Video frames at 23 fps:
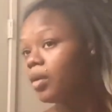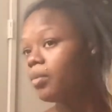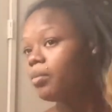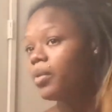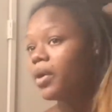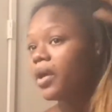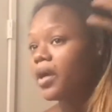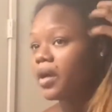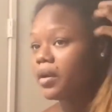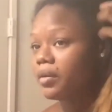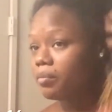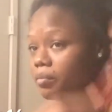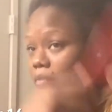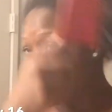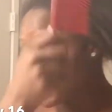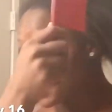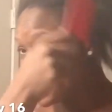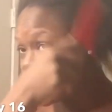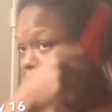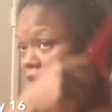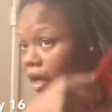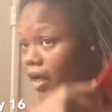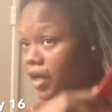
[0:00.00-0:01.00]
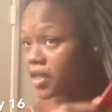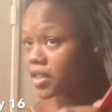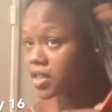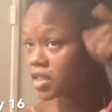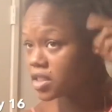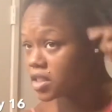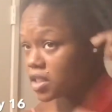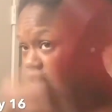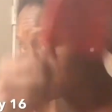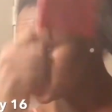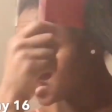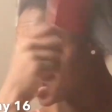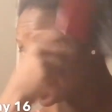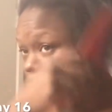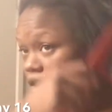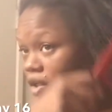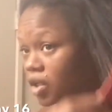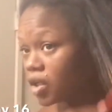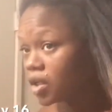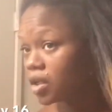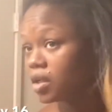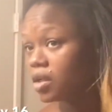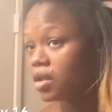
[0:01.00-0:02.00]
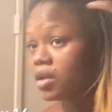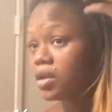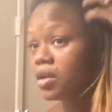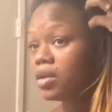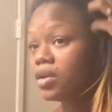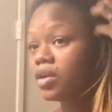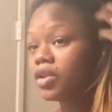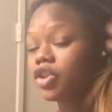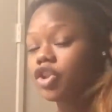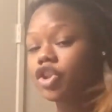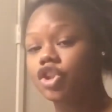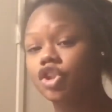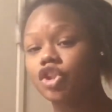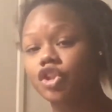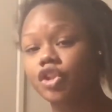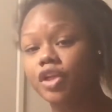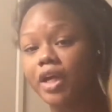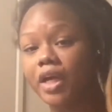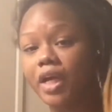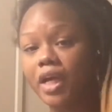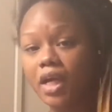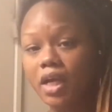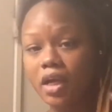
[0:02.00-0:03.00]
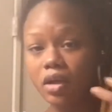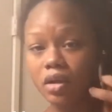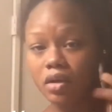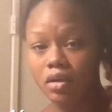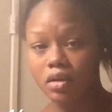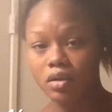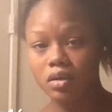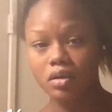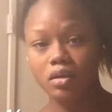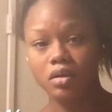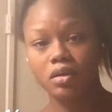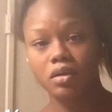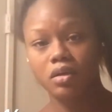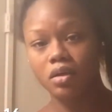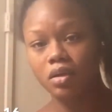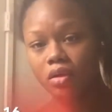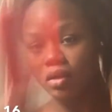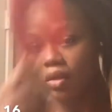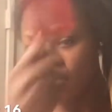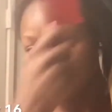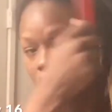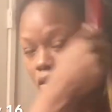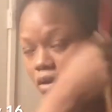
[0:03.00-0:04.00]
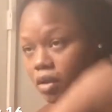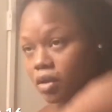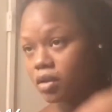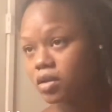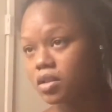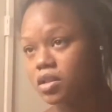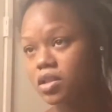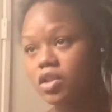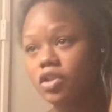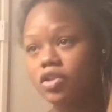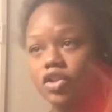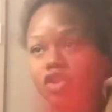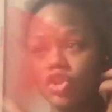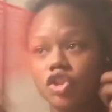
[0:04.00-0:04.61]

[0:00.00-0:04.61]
But my hair is still straight, still